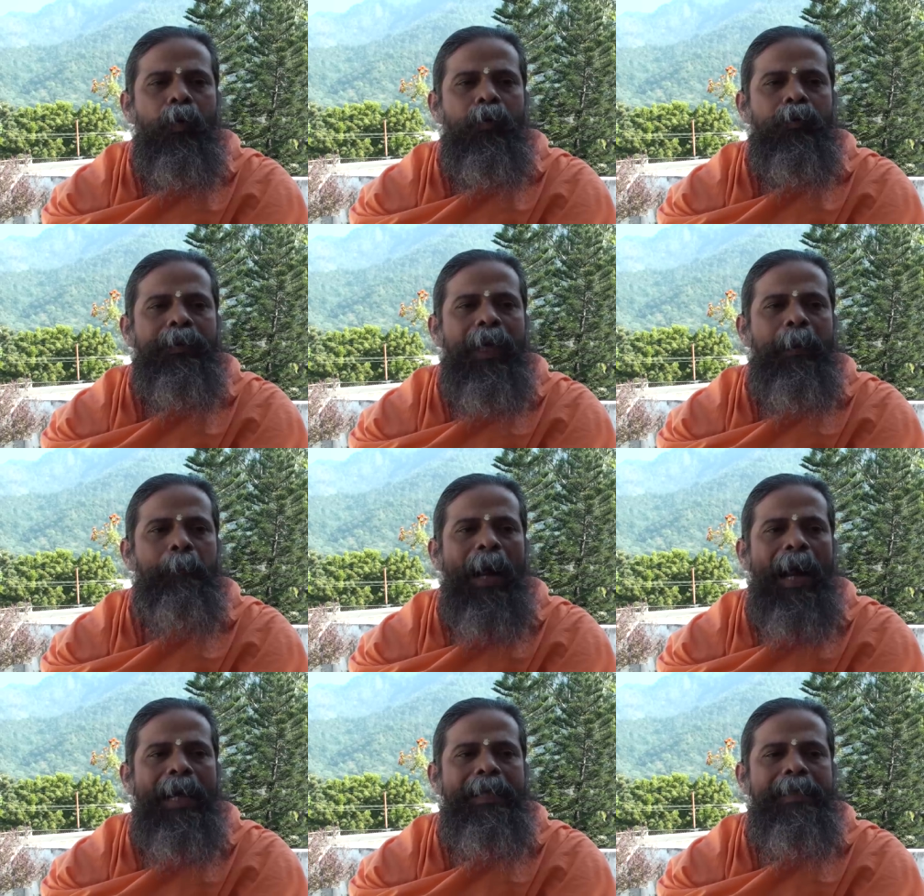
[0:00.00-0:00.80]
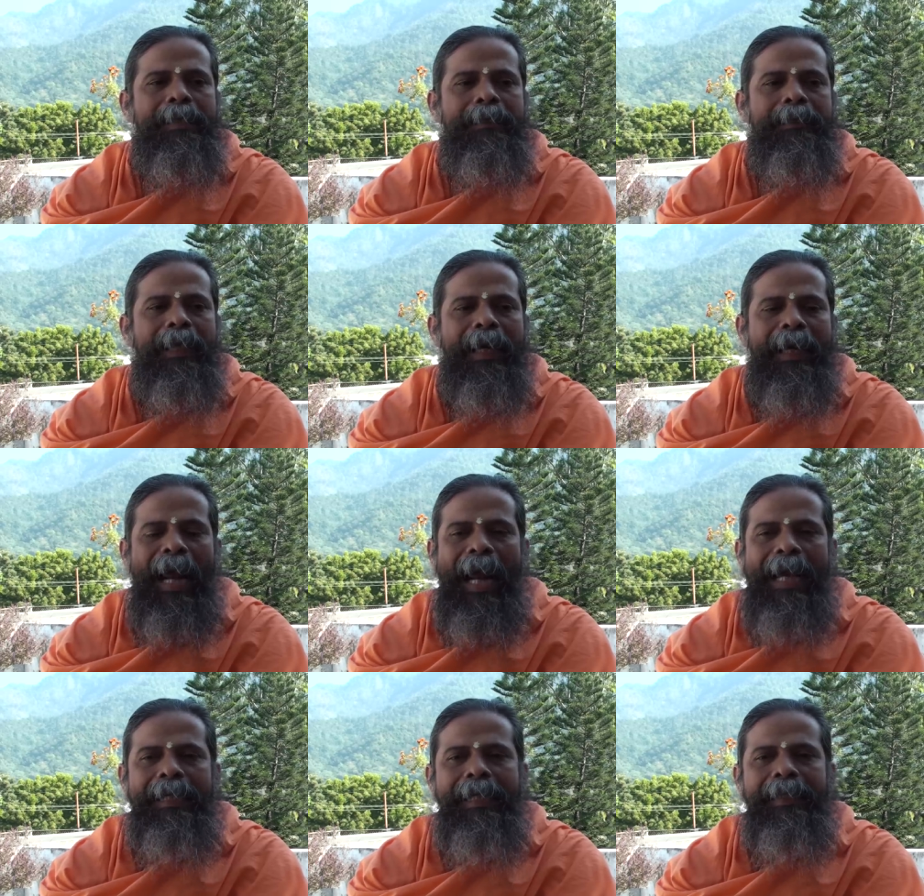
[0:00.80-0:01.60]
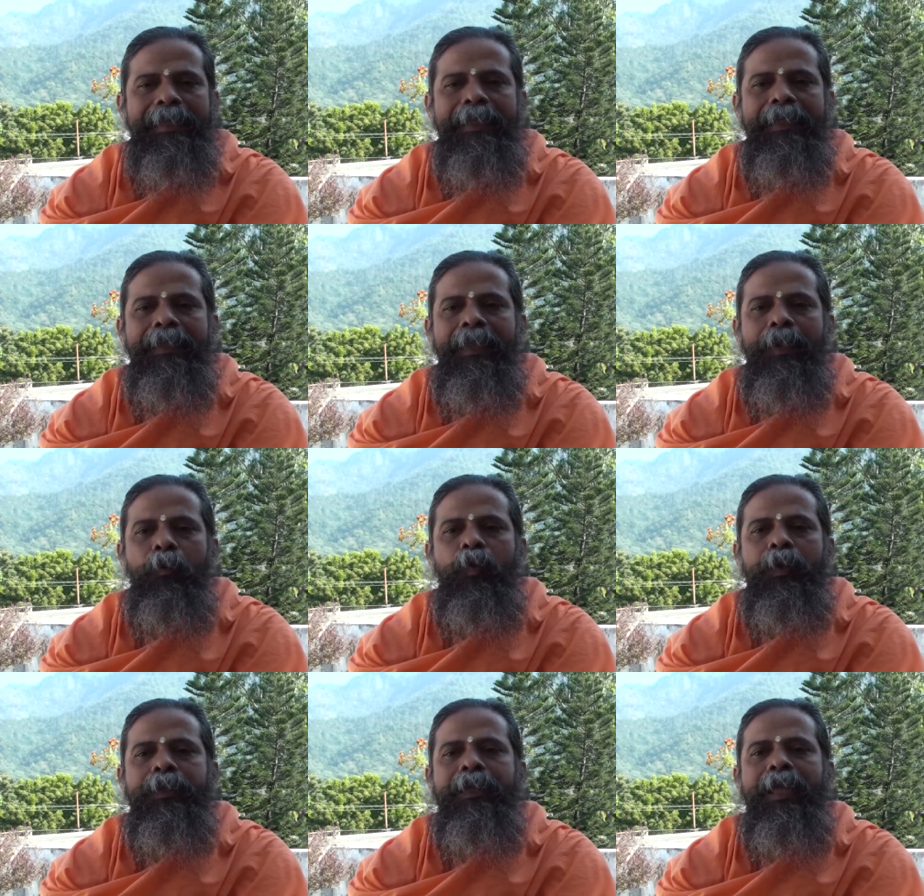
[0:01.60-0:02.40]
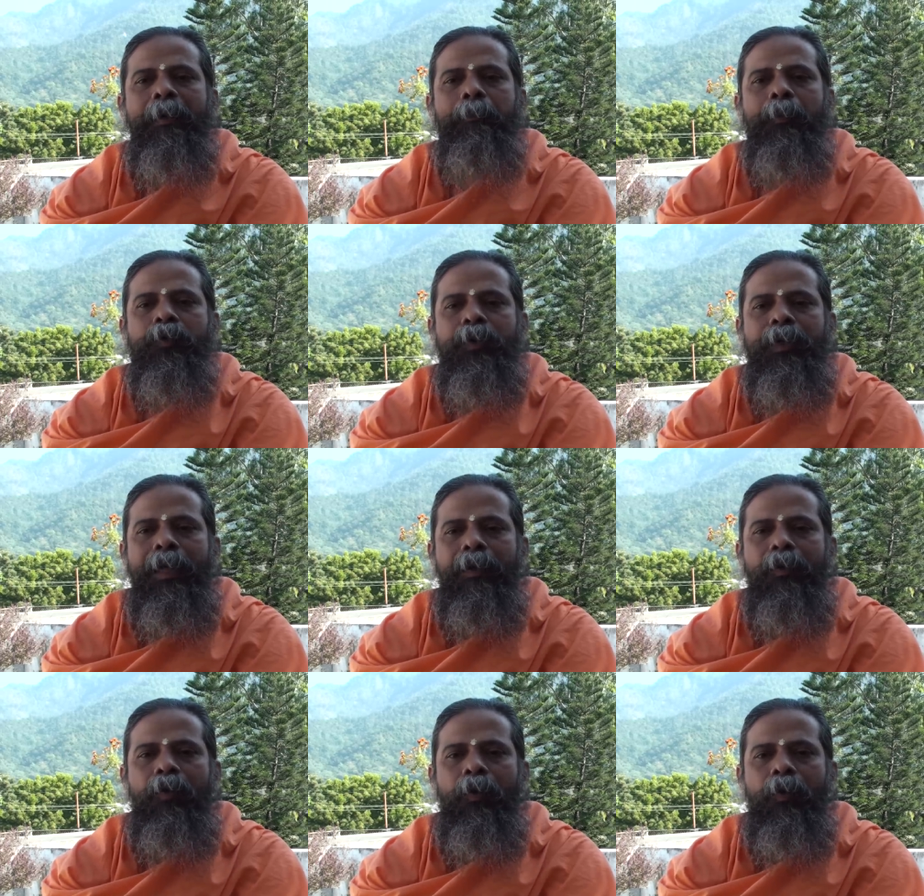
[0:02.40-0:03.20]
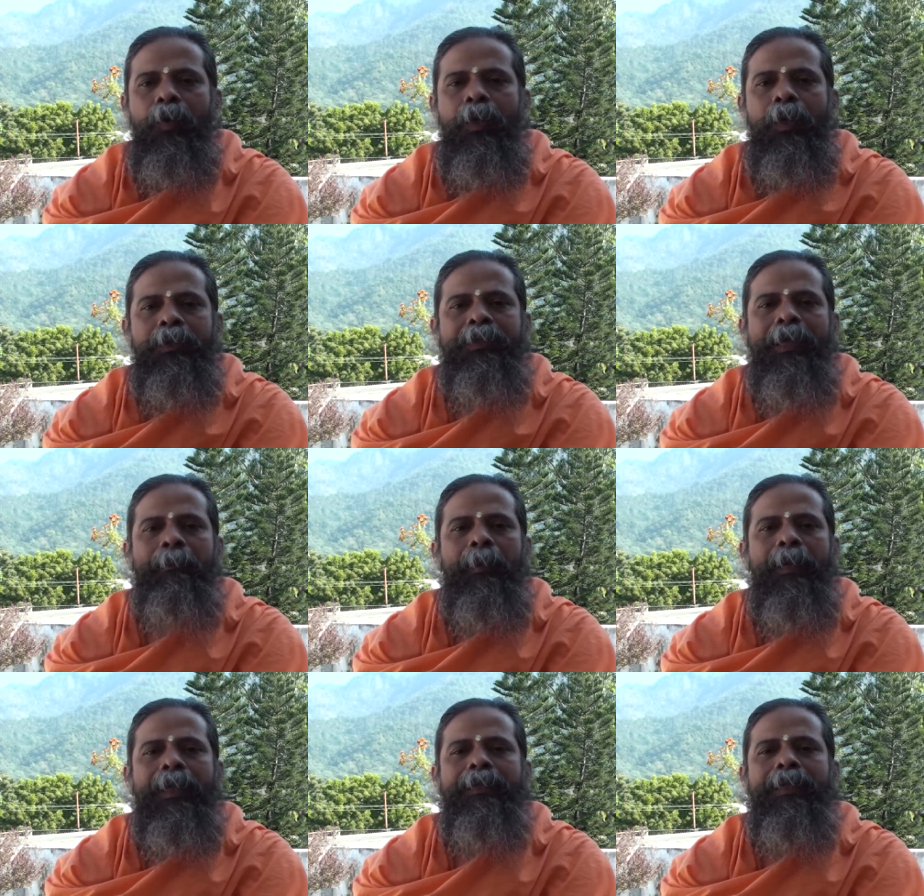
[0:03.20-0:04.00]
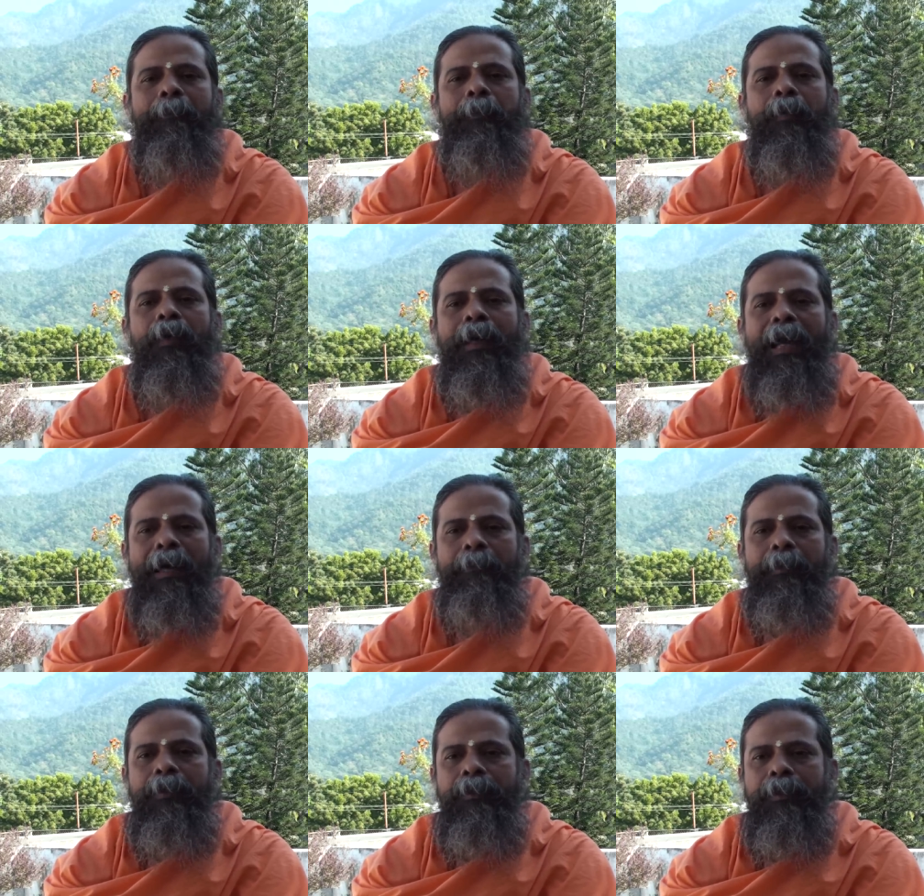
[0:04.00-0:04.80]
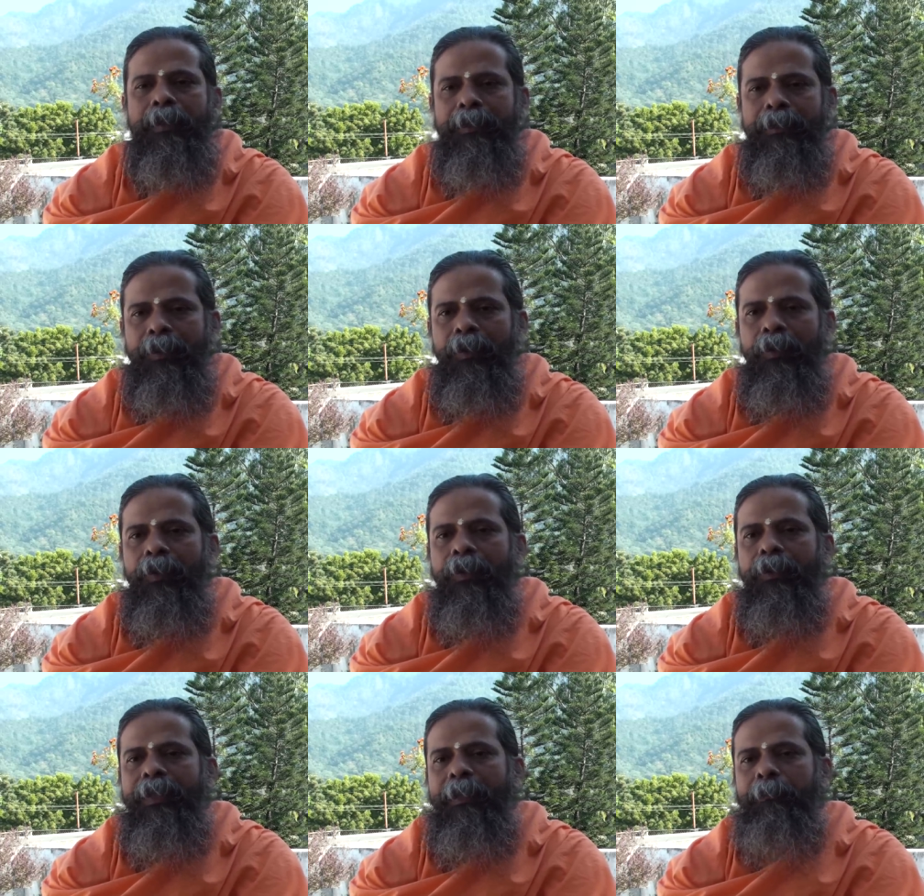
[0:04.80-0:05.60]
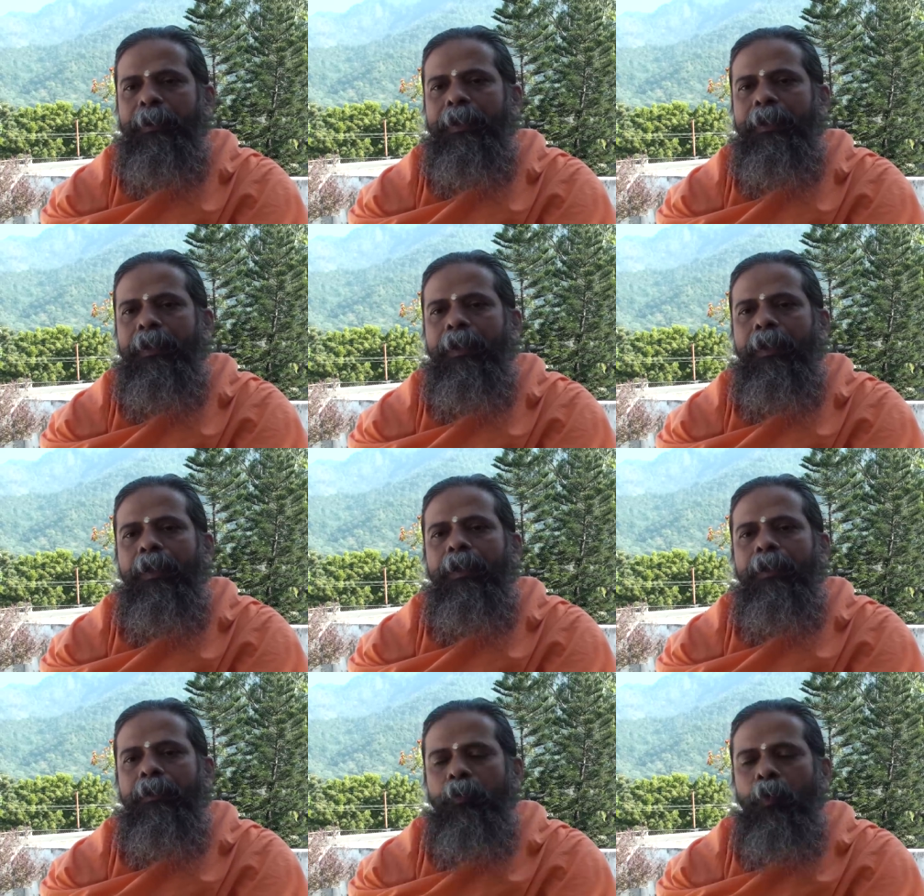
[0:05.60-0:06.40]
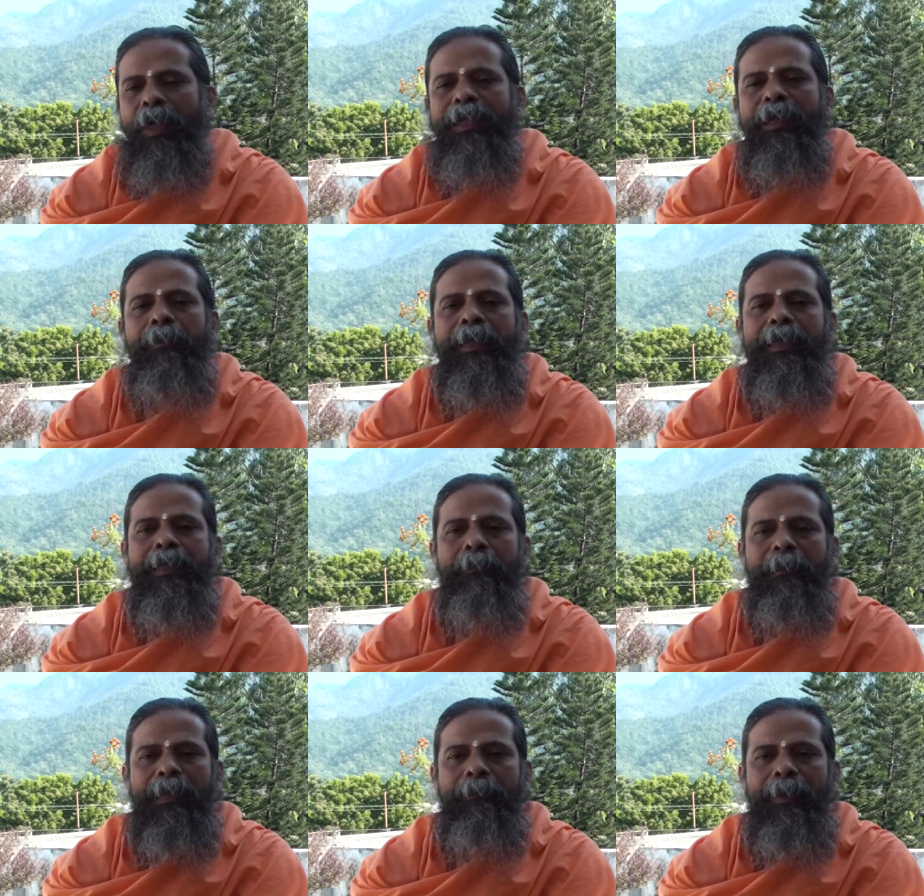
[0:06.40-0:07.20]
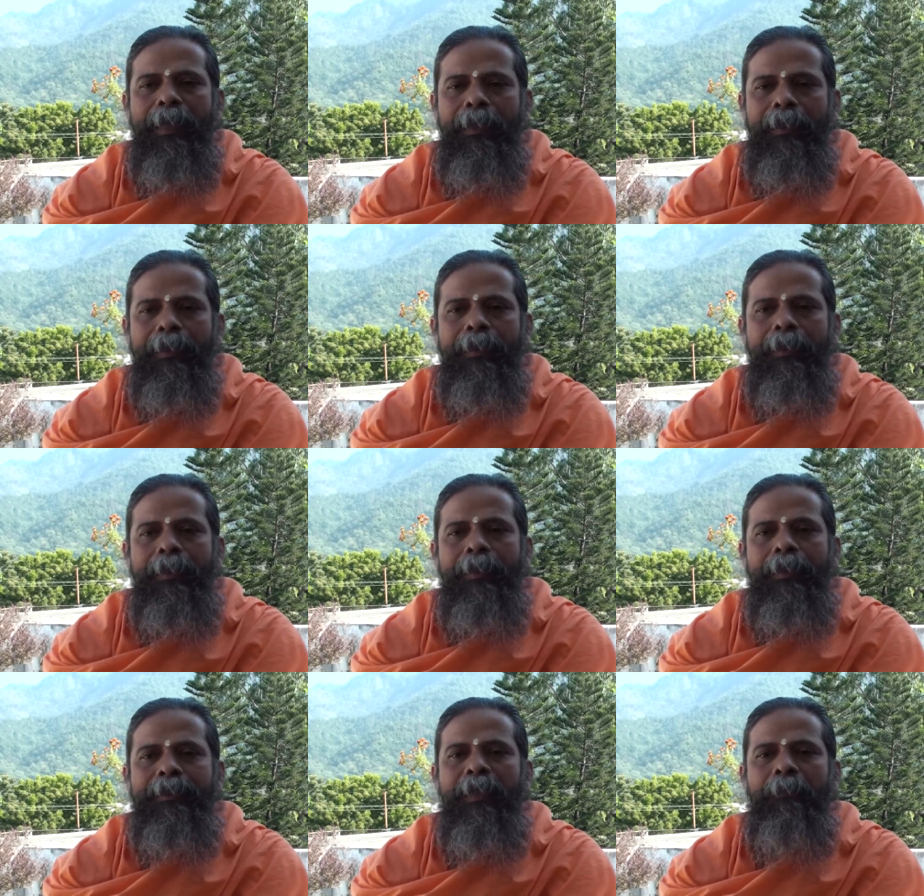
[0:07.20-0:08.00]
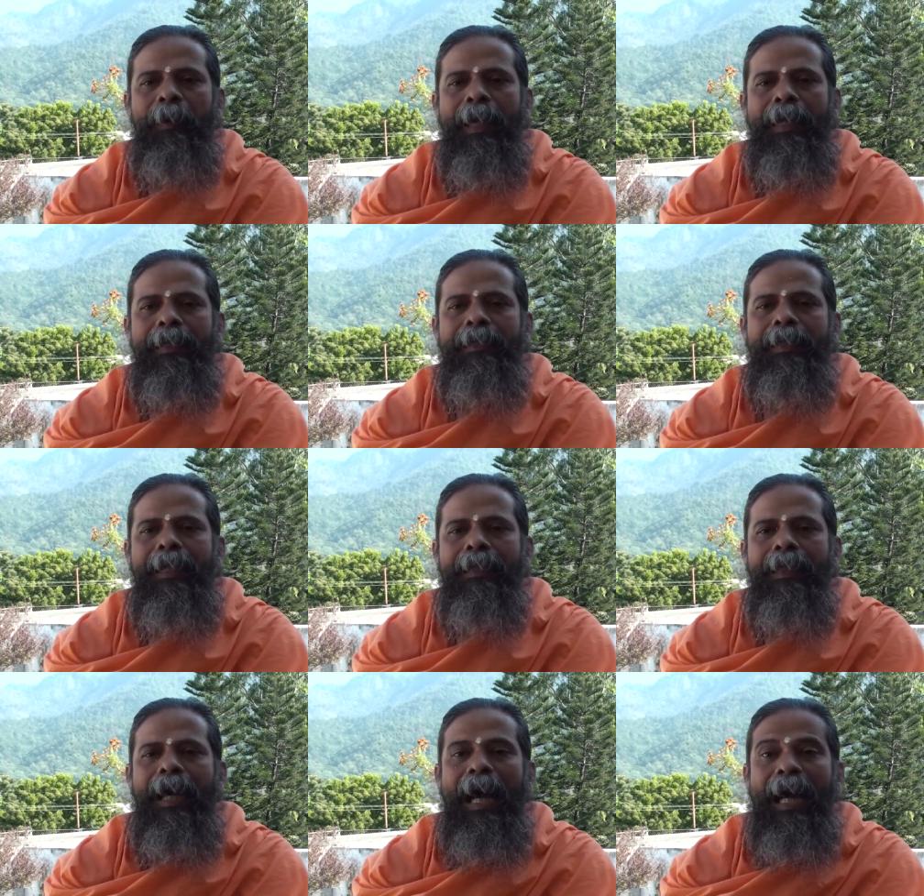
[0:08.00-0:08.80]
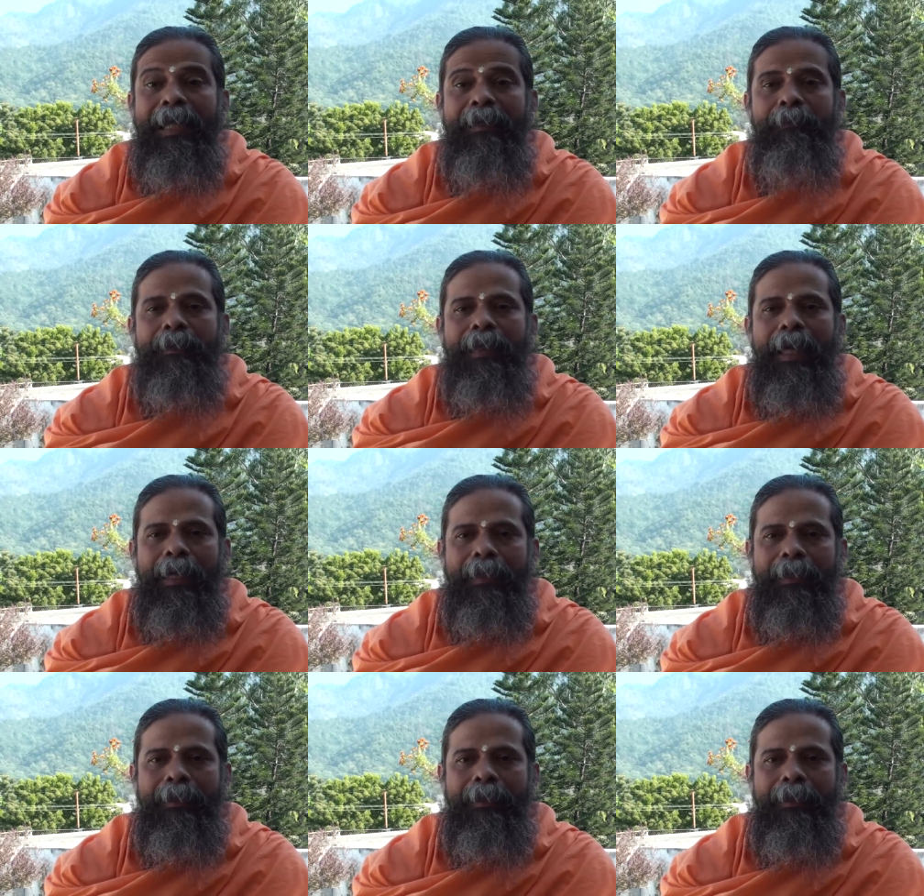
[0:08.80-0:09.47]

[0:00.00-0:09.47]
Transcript: They find their identity with their personal God. Say for example Rama, Krishna or Devi, whatever it may be, they find that I am that.